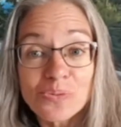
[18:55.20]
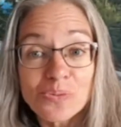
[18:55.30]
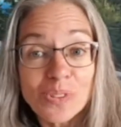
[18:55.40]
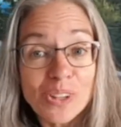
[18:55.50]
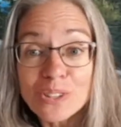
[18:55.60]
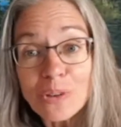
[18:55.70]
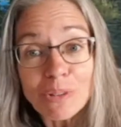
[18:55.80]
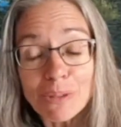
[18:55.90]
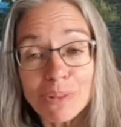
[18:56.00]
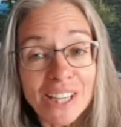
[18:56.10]
Well, there's so
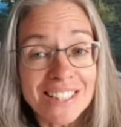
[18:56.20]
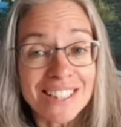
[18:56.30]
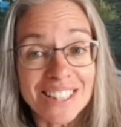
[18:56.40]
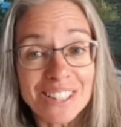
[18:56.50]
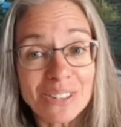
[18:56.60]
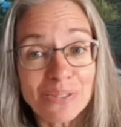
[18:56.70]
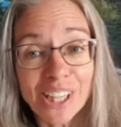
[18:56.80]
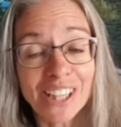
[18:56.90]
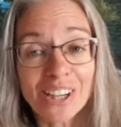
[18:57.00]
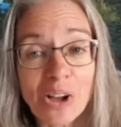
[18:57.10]
many places we
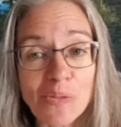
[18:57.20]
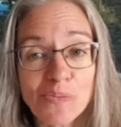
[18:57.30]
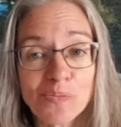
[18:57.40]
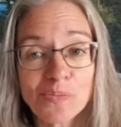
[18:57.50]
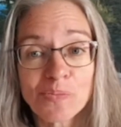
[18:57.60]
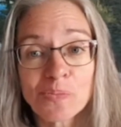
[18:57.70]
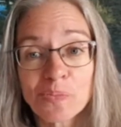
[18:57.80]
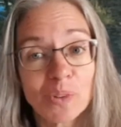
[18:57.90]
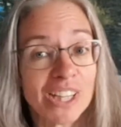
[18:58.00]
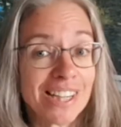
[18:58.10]
can go.
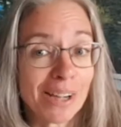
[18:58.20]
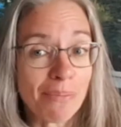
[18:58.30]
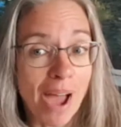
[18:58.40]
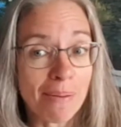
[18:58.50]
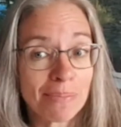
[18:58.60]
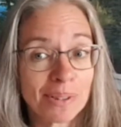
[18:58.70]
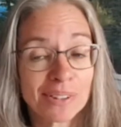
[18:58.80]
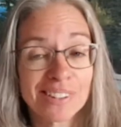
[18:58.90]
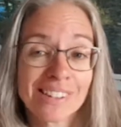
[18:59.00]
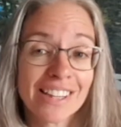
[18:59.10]
We can take a map
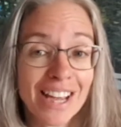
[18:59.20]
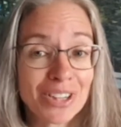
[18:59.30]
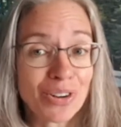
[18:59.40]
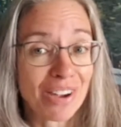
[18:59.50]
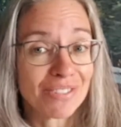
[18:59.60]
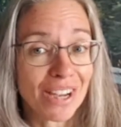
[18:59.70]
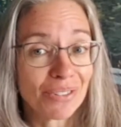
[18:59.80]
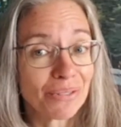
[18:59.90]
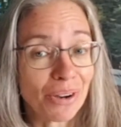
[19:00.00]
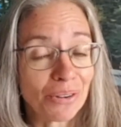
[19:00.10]
and drive down
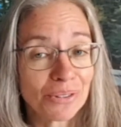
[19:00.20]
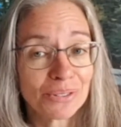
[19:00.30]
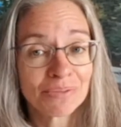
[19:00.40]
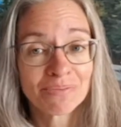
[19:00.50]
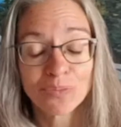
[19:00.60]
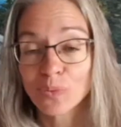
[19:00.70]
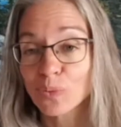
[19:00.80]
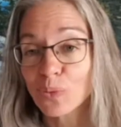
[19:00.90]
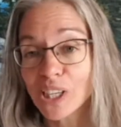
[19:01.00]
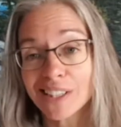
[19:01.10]
the road.
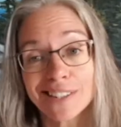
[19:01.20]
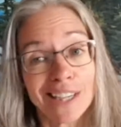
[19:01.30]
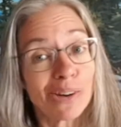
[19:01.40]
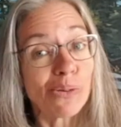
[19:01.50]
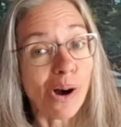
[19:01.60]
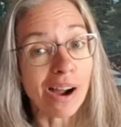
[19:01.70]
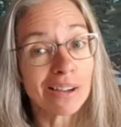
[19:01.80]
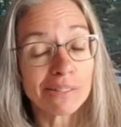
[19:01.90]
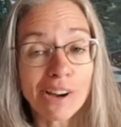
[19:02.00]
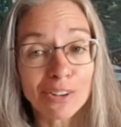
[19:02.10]
We can take a walk
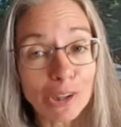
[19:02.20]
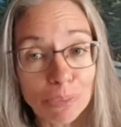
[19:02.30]
around our